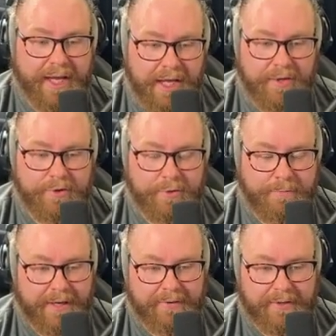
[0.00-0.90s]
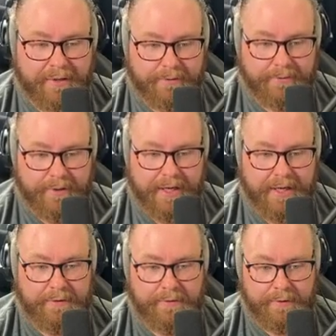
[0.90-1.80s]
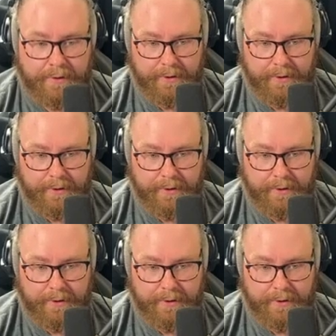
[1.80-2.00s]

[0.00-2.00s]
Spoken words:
injured myself, and